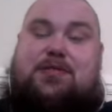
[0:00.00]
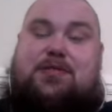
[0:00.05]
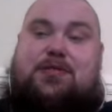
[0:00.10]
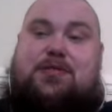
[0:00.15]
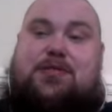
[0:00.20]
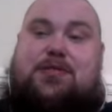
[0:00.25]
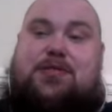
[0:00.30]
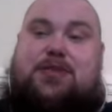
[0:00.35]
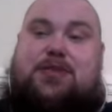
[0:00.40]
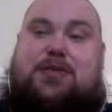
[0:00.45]

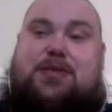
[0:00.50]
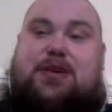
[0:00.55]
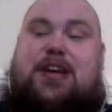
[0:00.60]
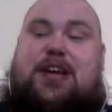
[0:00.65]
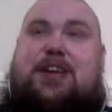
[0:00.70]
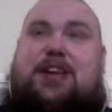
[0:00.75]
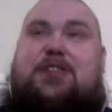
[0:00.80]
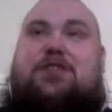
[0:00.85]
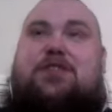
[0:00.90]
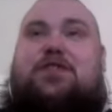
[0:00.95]
So
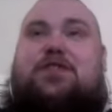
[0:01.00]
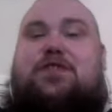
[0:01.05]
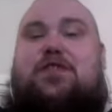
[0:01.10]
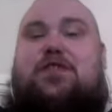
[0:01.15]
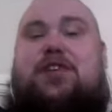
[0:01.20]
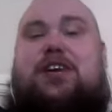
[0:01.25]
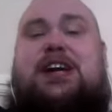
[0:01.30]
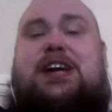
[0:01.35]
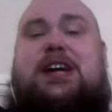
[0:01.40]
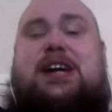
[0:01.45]
again, it goes
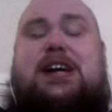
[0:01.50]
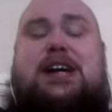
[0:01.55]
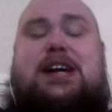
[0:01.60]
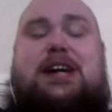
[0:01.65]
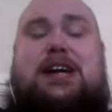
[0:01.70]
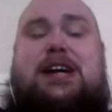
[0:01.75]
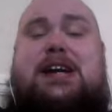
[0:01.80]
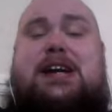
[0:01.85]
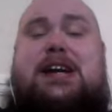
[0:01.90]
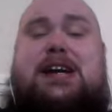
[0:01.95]

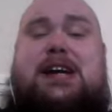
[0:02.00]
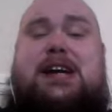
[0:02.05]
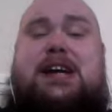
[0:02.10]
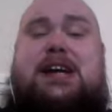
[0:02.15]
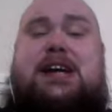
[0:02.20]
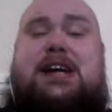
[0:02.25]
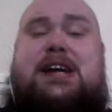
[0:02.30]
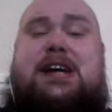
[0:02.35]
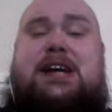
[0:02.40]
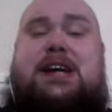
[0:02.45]

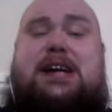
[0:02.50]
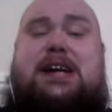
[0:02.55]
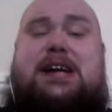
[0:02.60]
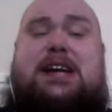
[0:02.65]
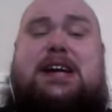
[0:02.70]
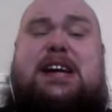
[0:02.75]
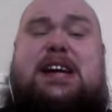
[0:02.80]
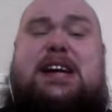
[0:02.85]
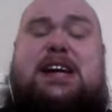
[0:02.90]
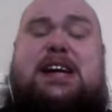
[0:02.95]

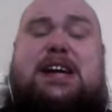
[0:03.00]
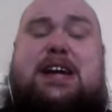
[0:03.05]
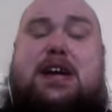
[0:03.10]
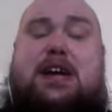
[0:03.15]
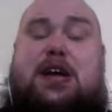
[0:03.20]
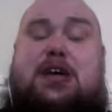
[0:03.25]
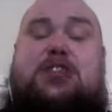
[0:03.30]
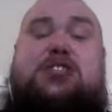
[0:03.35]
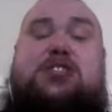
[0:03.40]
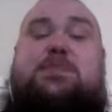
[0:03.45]
free
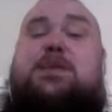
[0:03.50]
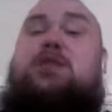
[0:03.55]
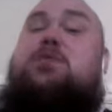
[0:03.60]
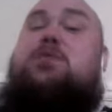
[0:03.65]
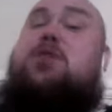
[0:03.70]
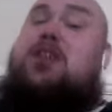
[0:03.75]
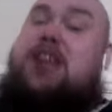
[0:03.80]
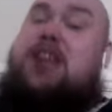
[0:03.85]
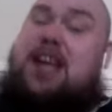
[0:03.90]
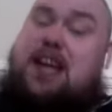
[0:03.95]
to be
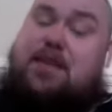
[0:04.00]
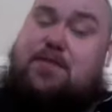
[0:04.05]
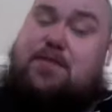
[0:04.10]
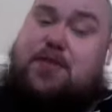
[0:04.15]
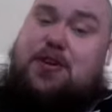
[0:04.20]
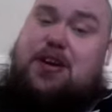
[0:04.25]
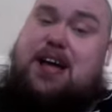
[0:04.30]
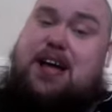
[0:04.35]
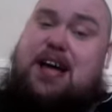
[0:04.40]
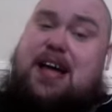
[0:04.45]

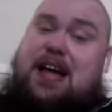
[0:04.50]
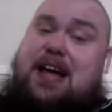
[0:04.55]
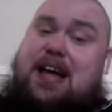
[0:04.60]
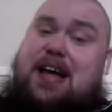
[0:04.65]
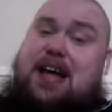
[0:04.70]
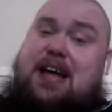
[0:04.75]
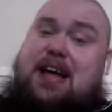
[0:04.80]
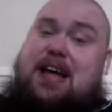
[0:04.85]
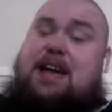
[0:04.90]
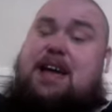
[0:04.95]
whatever
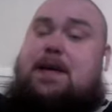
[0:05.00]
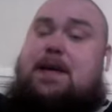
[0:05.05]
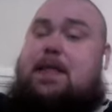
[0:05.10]
I...